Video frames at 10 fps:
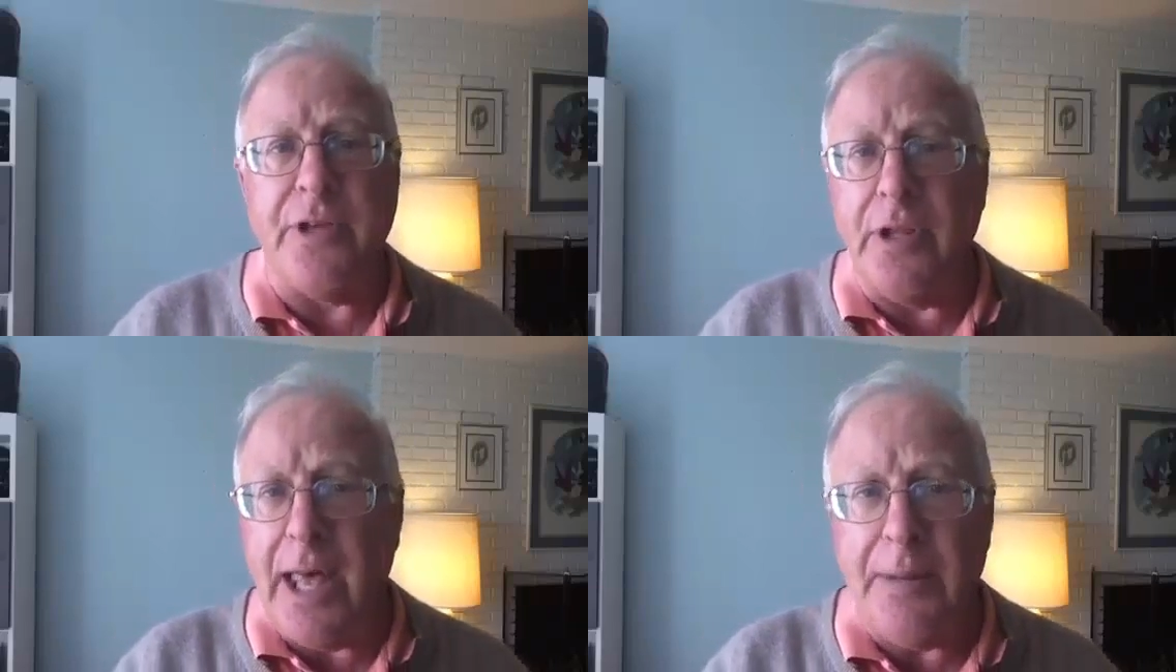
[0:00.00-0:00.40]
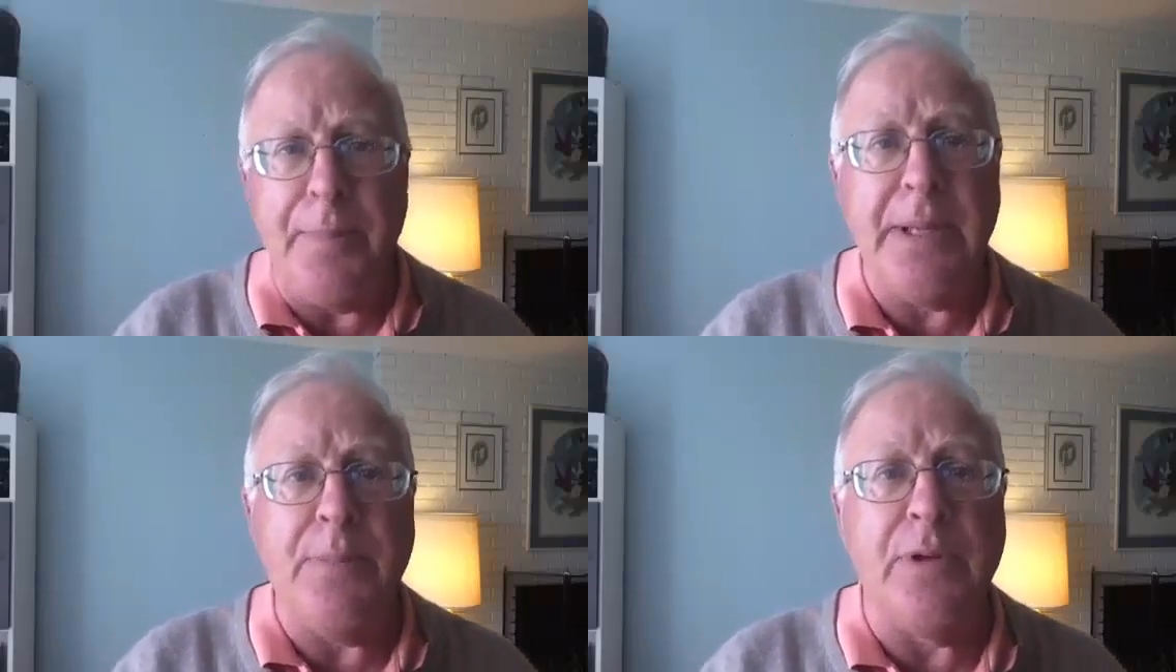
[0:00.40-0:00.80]
A lot
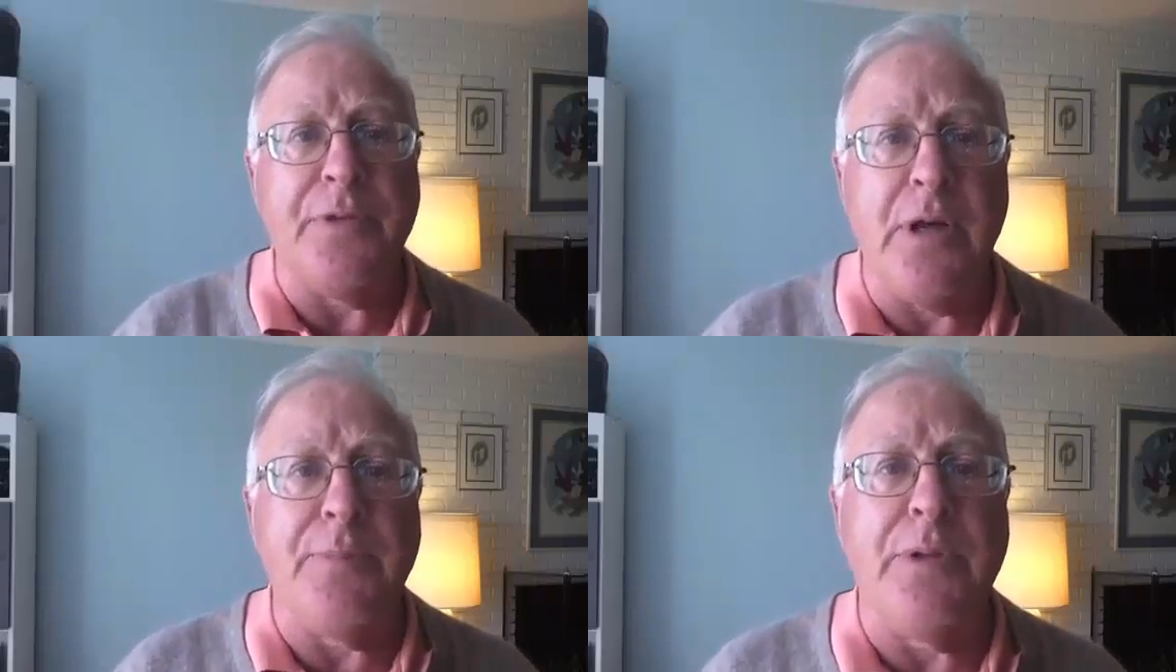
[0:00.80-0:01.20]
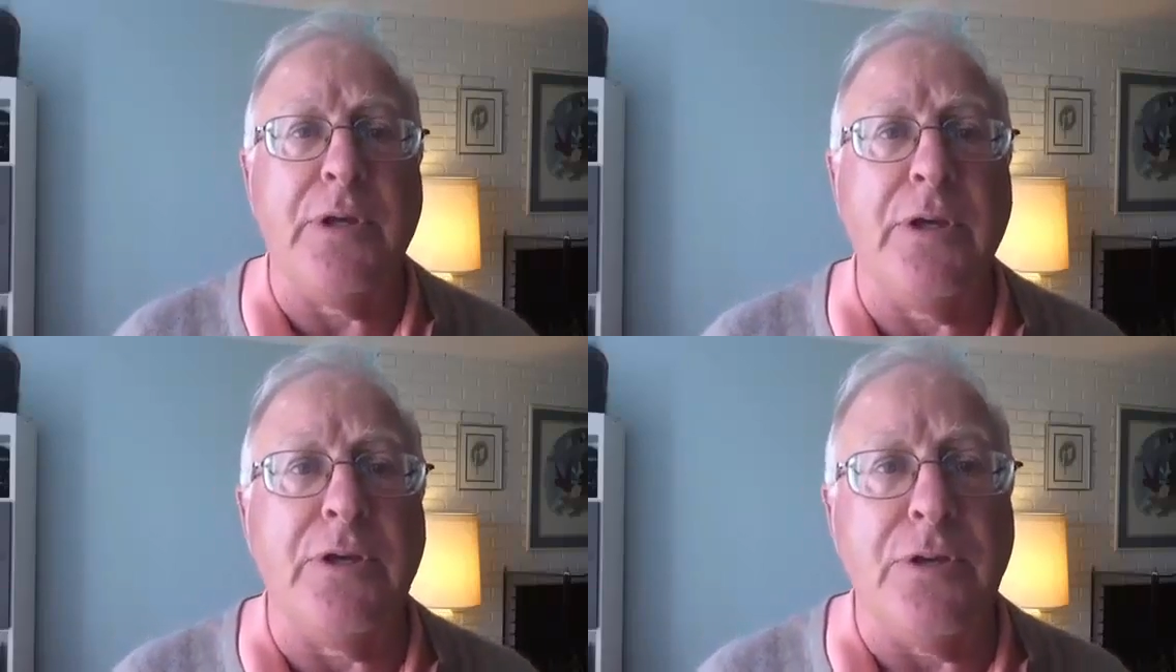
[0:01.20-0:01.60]
of people have come to
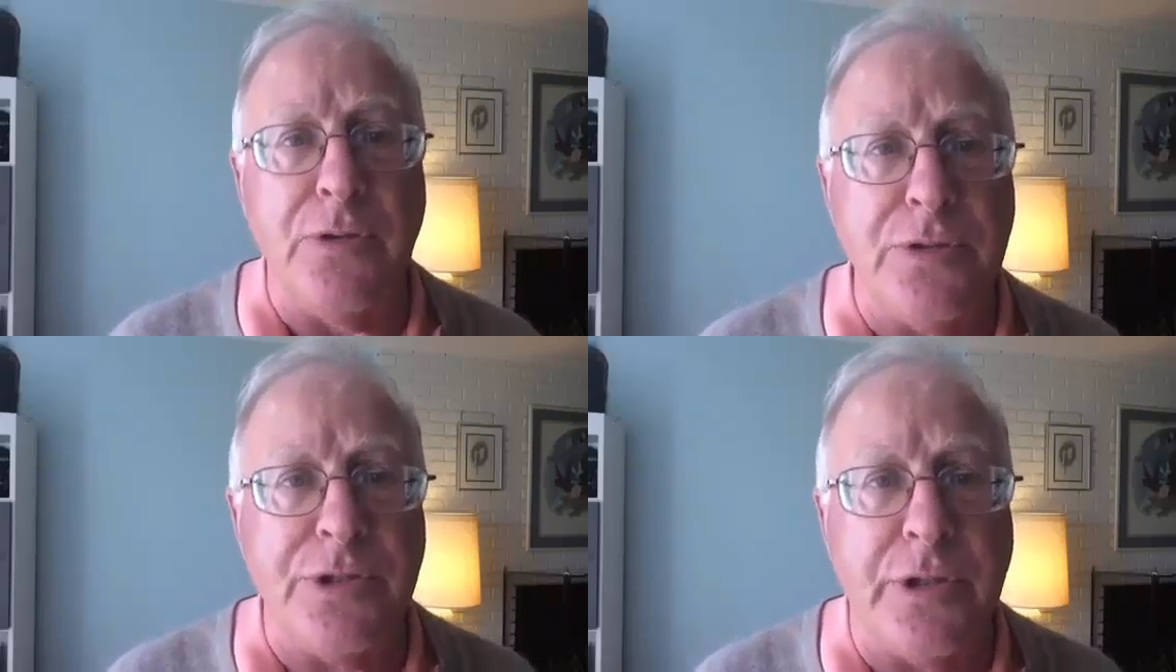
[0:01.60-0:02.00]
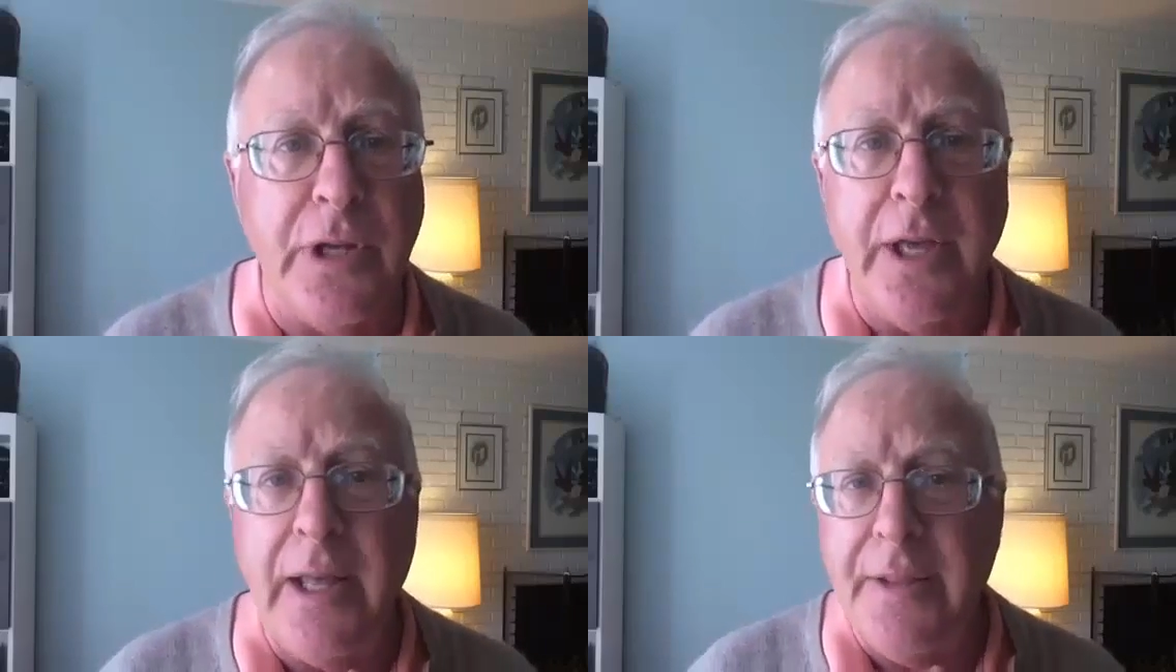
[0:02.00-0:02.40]
the conclusion
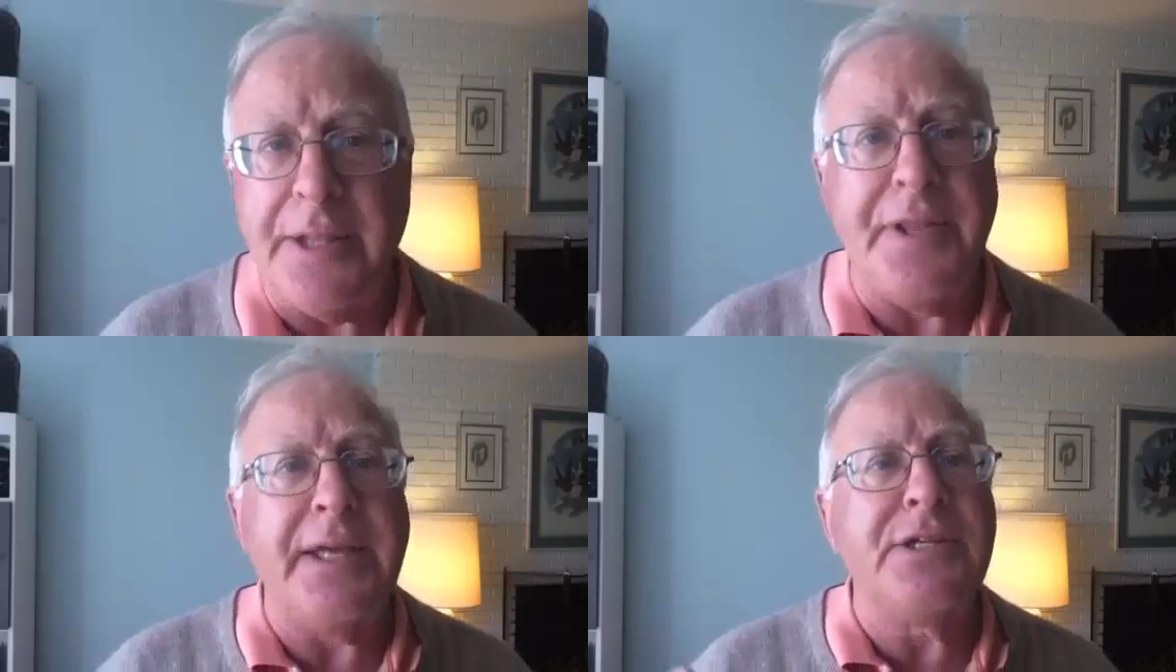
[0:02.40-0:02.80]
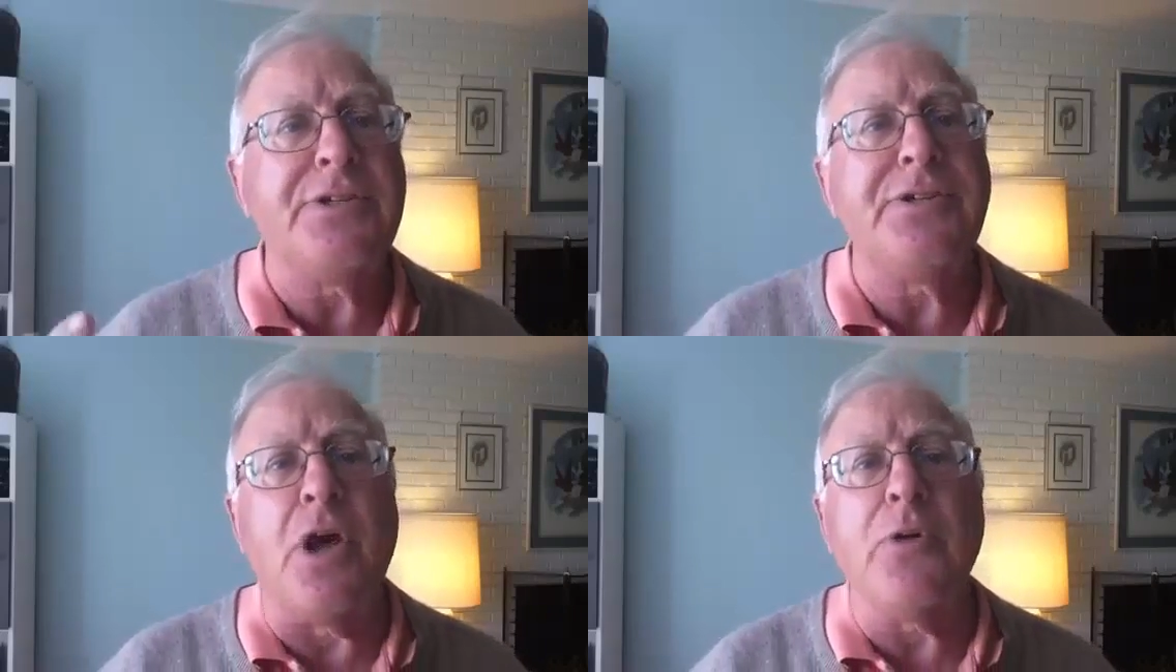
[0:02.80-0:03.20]
that they
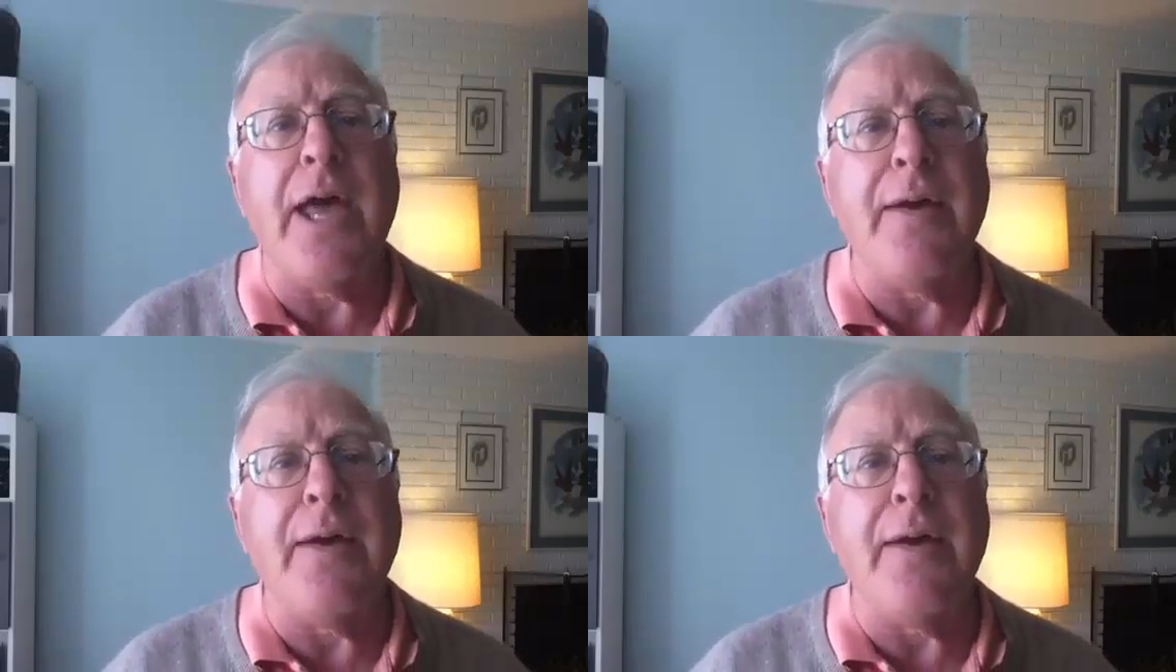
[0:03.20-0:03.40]
just don't